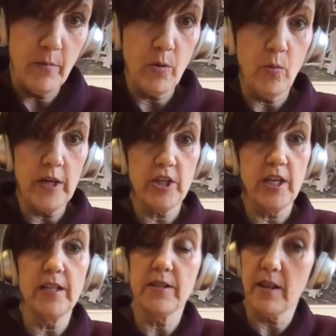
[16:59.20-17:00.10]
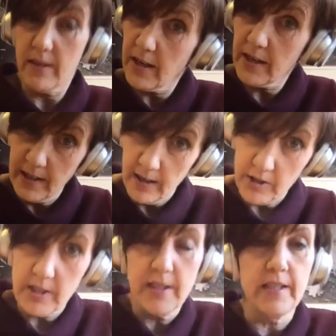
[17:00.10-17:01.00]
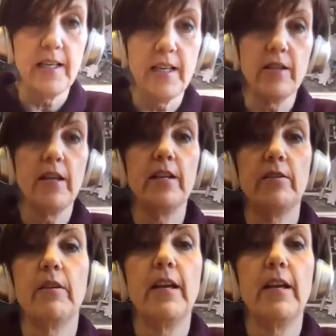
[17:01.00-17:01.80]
which is the third largest city in